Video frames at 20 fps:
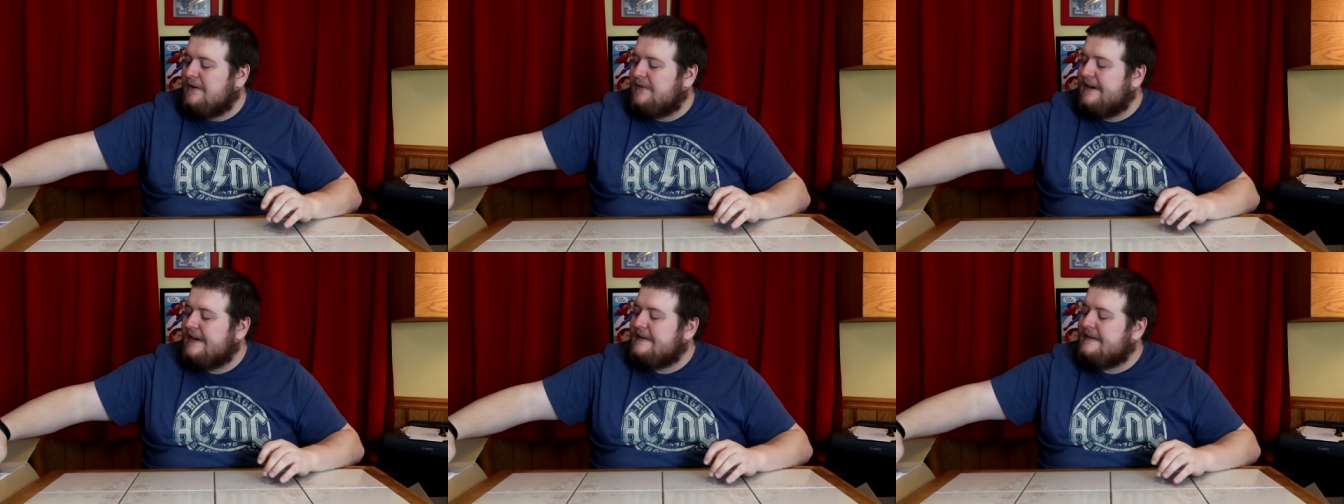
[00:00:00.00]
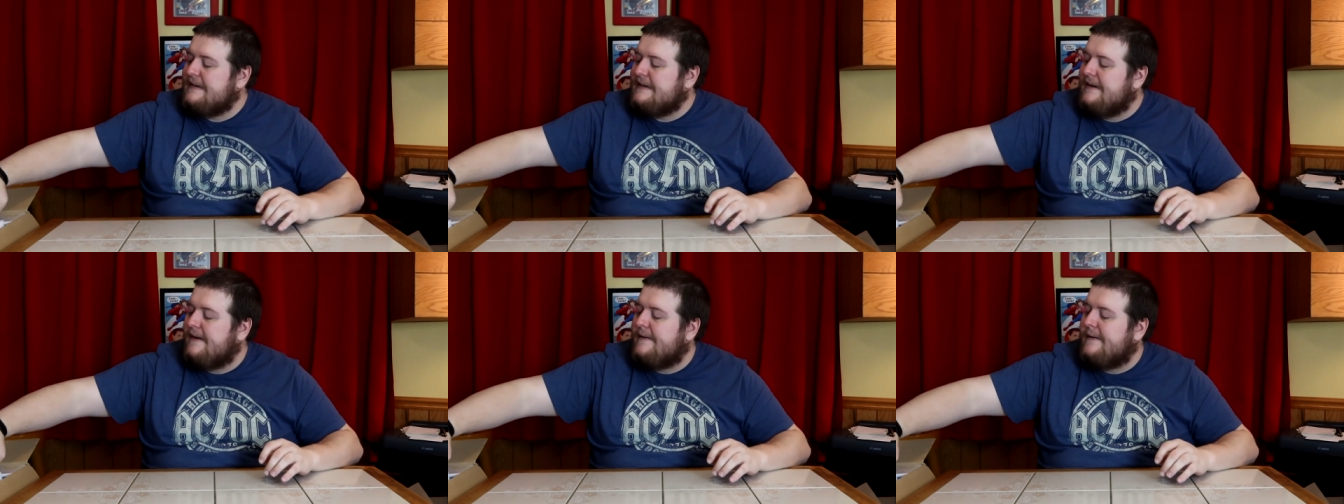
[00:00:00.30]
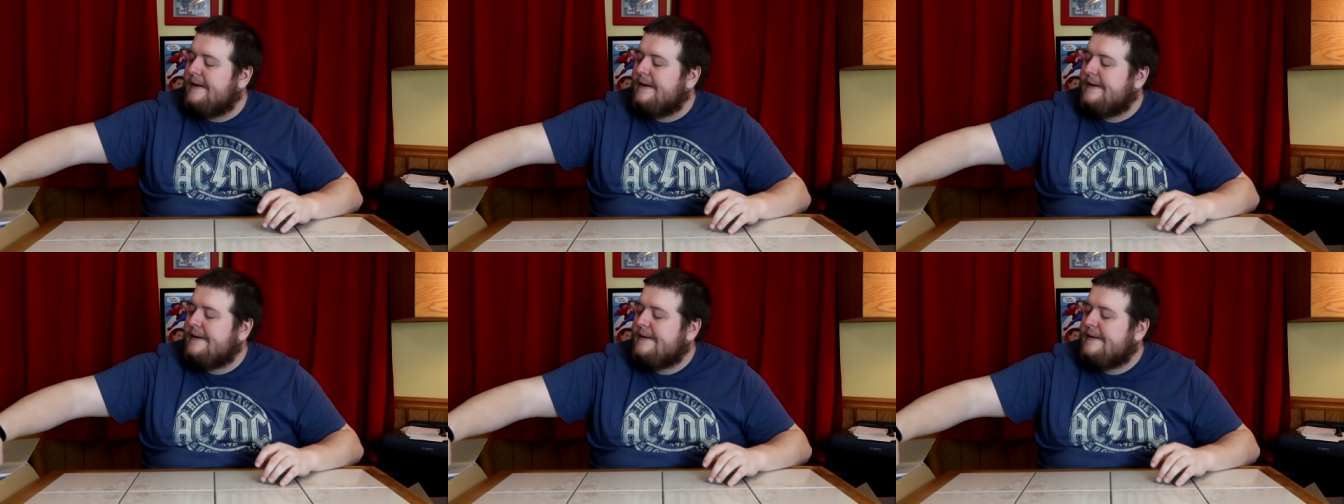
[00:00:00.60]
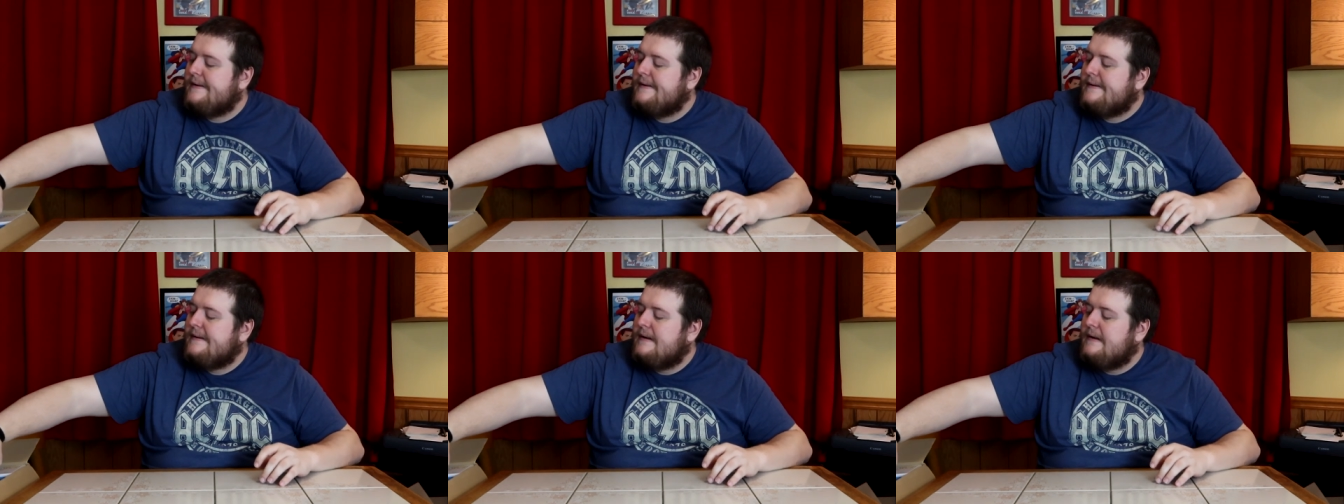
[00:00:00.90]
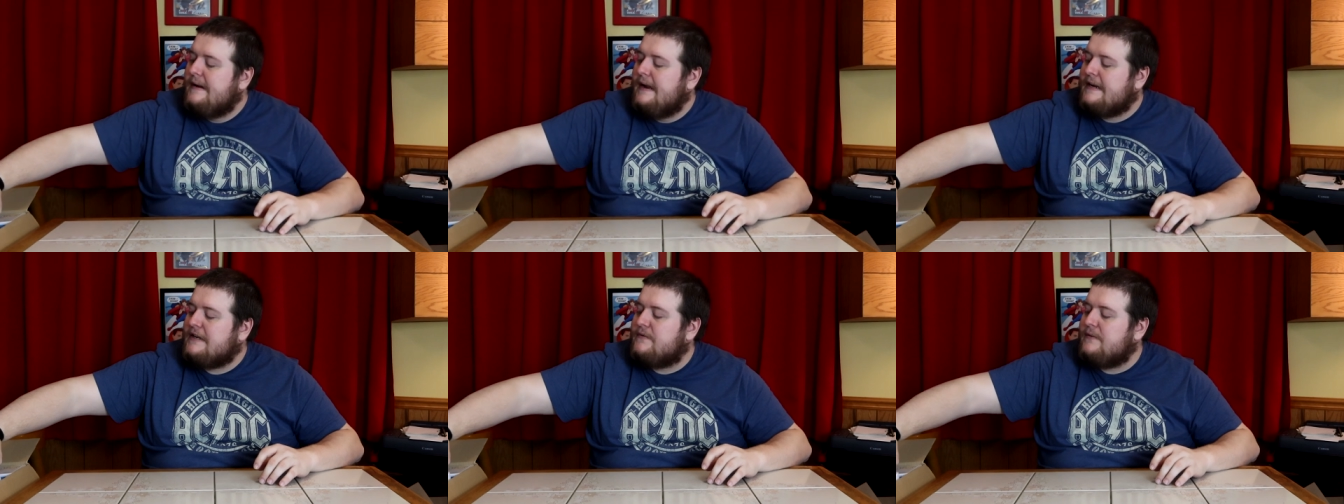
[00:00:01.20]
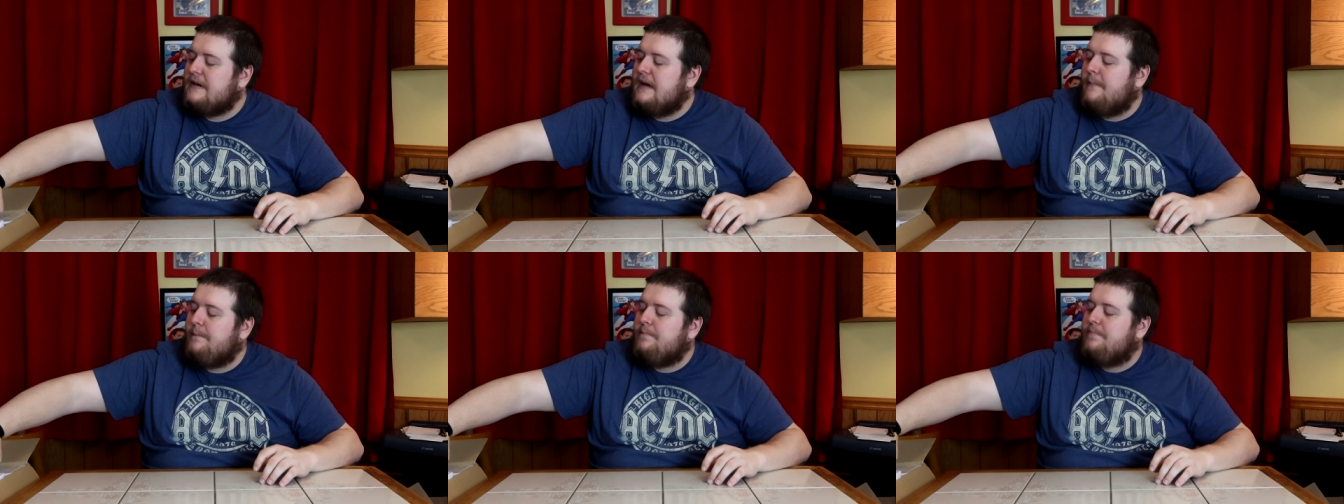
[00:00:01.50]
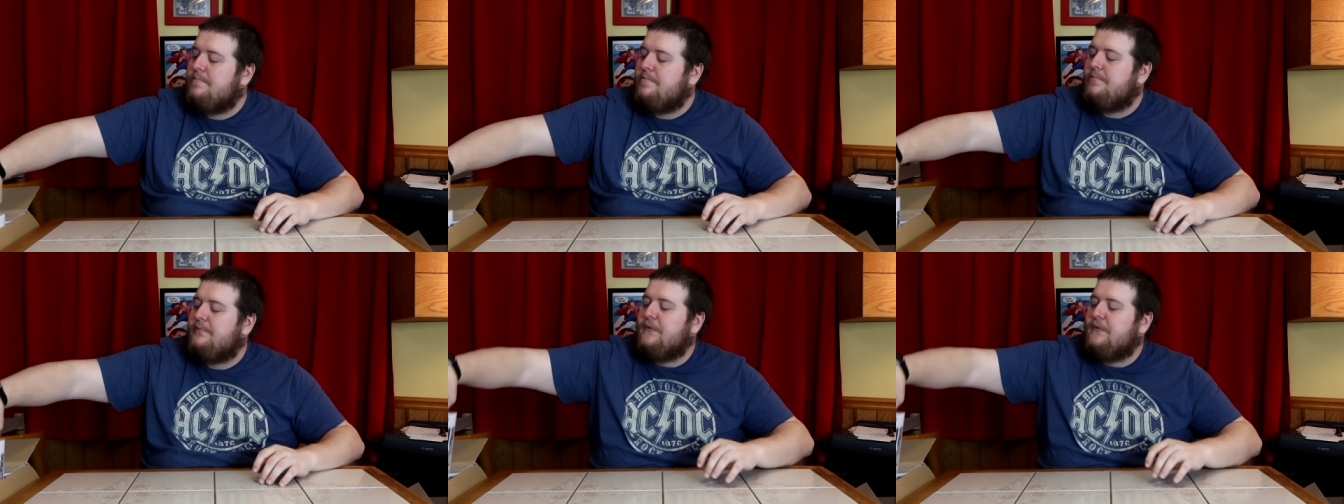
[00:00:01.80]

crazy. Alright. Next one up.